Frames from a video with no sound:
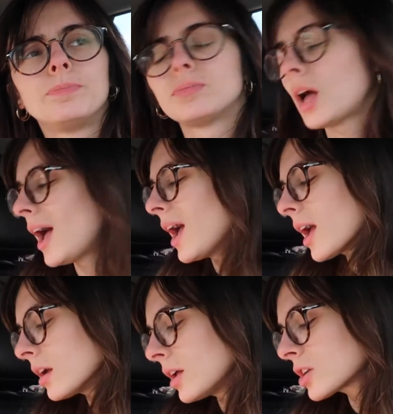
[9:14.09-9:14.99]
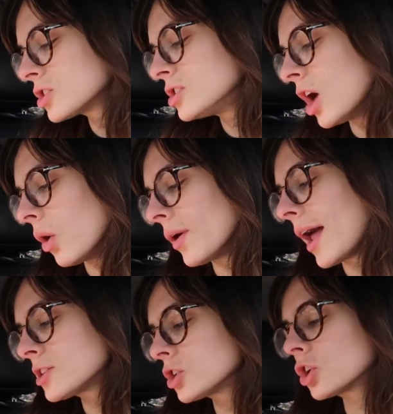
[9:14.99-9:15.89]
No, uh, actually no. It
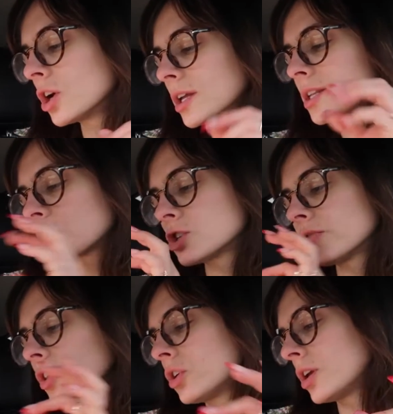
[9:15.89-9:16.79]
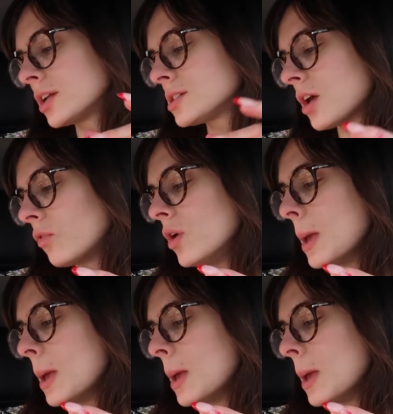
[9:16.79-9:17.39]
has a cookie texture for the cookie itself,